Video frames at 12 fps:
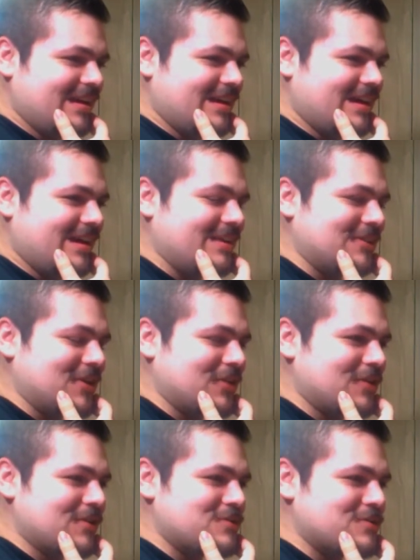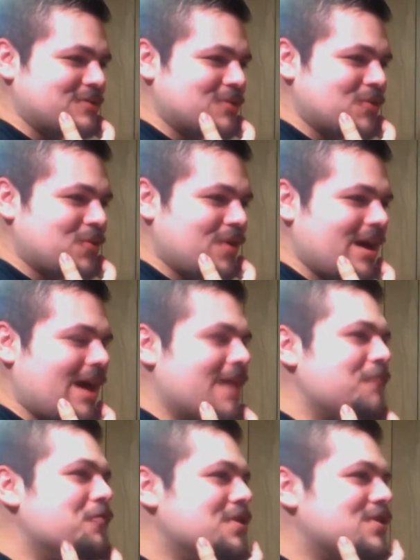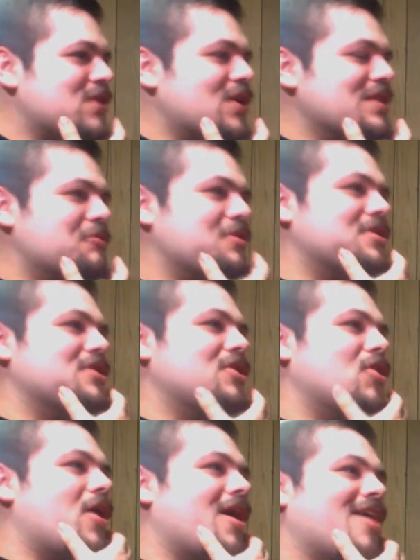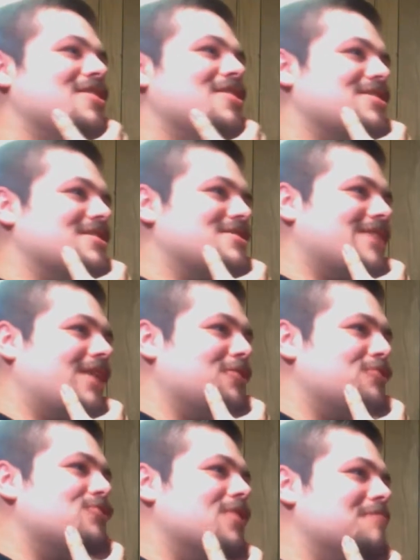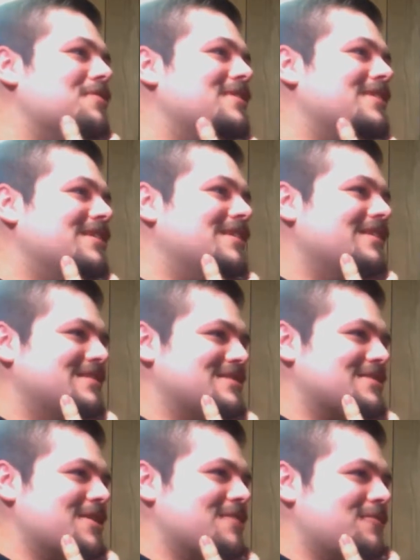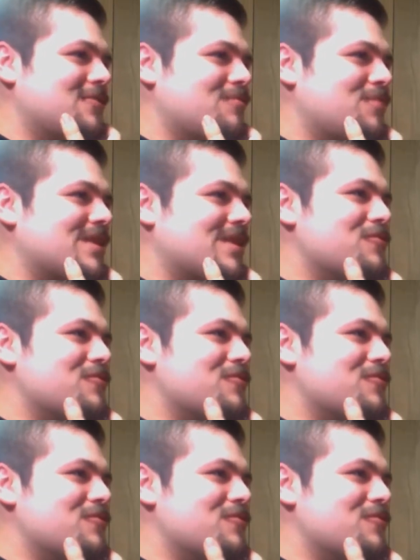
I don't know. It was just so cool. I really thought they were going to go hard on the Donald Trump stuff, but they